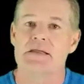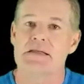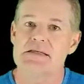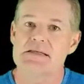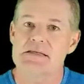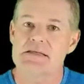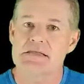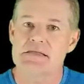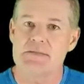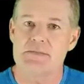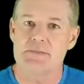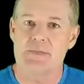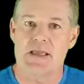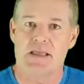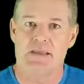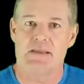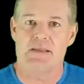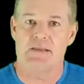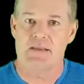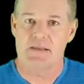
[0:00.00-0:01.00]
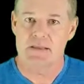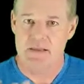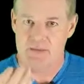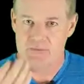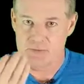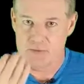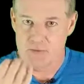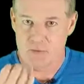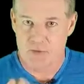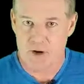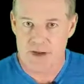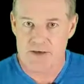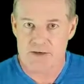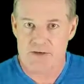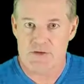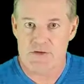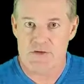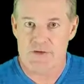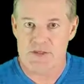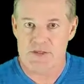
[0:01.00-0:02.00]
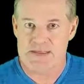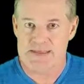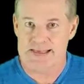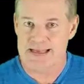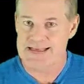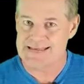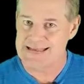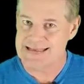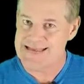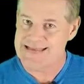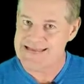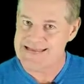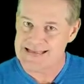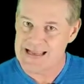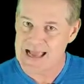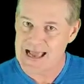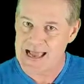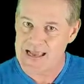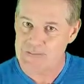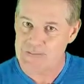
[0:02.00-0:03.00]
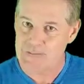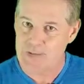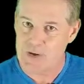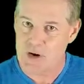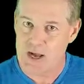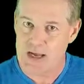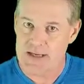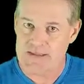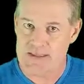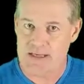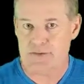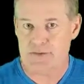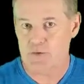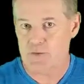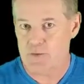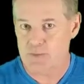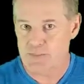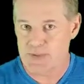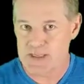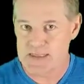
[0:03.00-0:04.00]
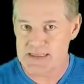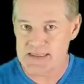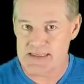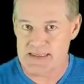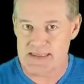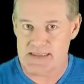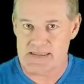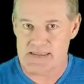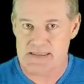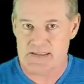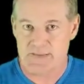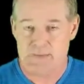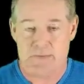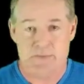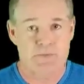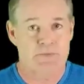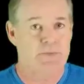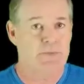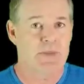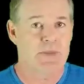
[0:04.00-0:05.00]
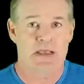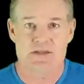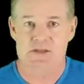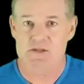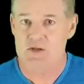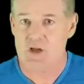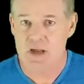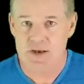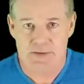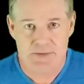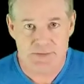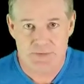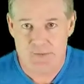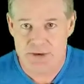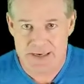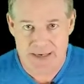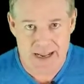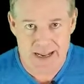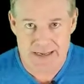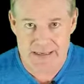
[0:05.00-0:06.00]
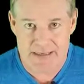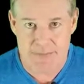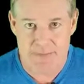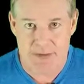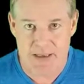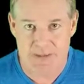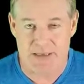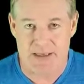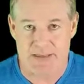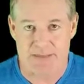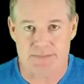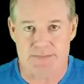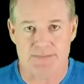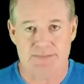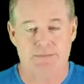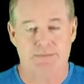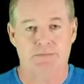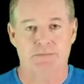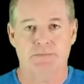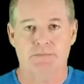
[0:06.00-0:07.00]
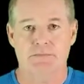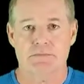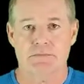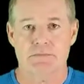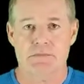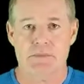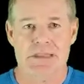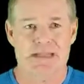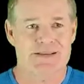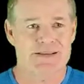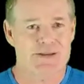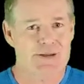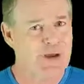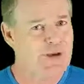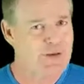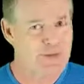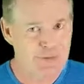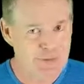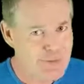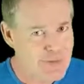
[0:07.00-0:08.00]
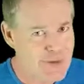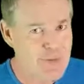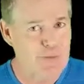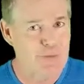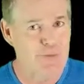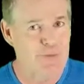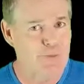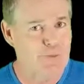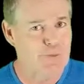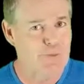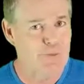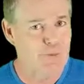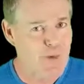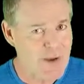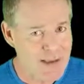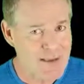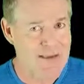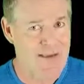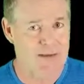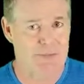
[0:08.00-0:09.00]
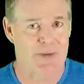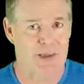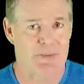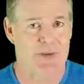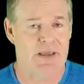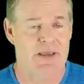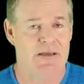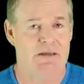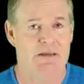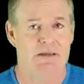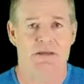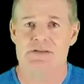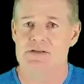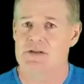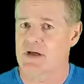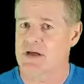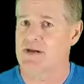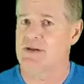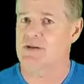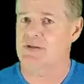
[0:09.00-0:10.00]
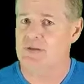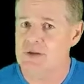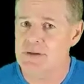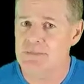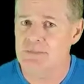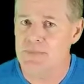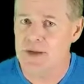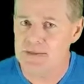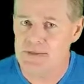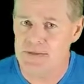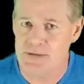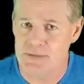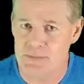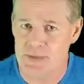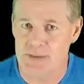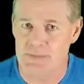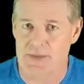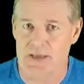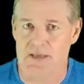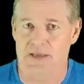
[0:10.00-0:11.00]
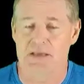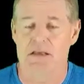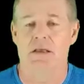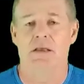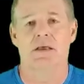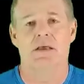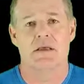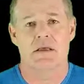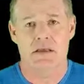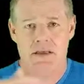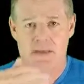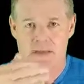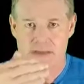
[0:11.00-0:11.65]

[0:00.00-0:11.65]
Now listen to me. If you want to do this as a side project or business, it's not a 3-day commitment. It's not a 3-week commitment. It's not a 3-month commitment.